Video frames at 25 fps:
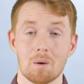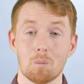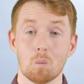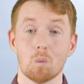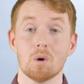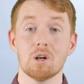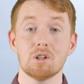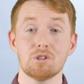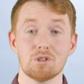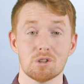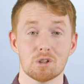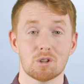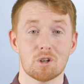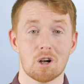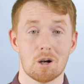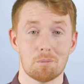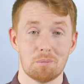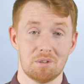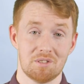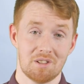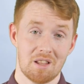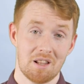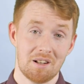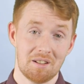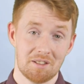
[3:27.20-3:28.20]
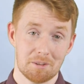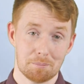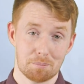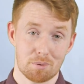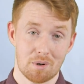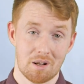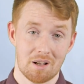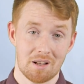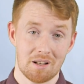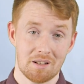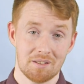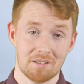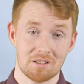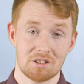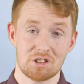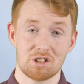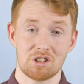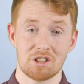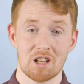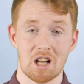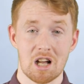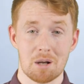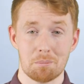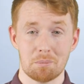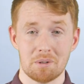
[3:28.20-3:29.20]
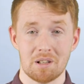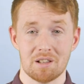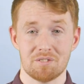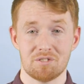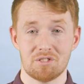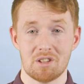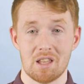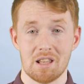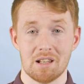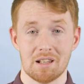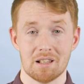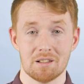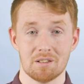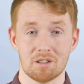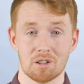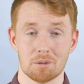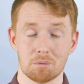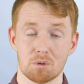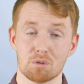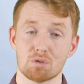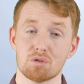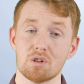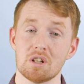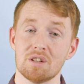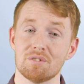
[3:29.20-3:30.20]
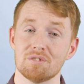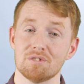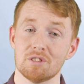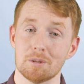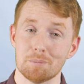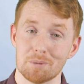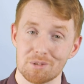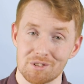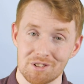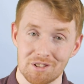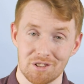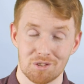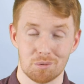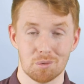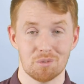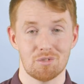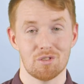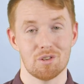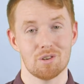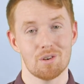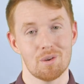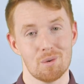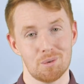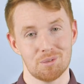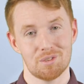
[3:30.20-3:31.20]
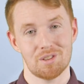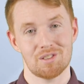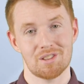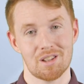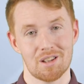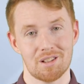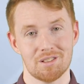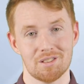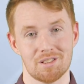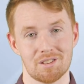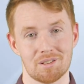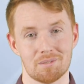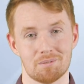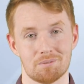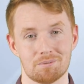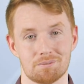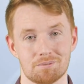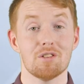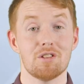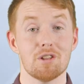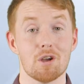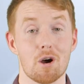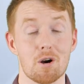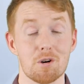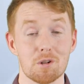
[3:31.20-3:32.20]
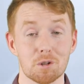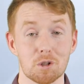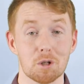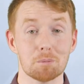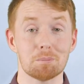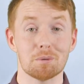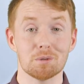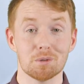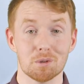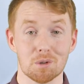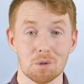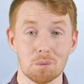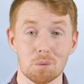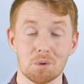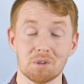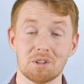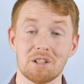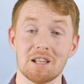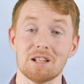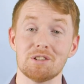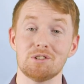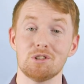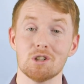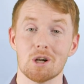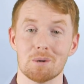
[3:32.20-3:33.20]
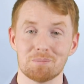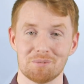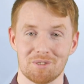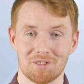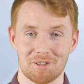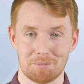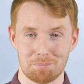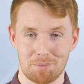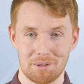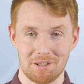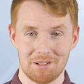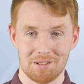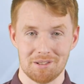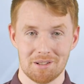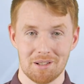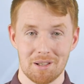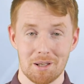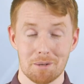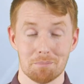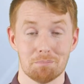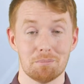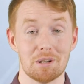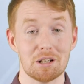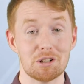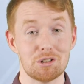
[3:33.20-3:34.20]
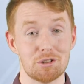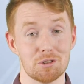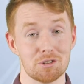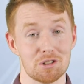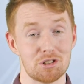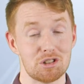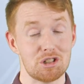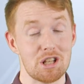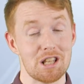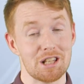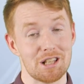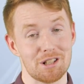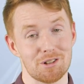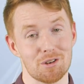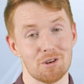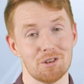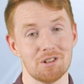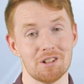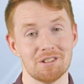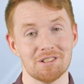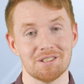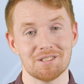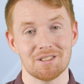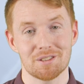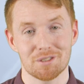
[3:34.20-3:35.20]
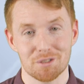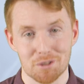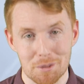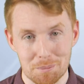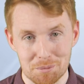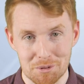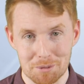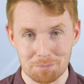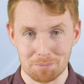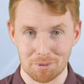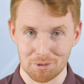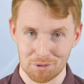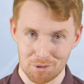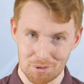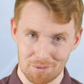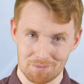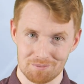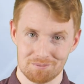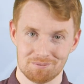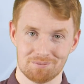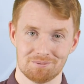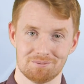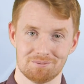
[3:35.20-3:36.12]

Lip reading: and why should it come as any surprise that Xiaomi have taken some creative liberties with their own designs? The article below will get you up to speed. Make sure to check it out in the description below.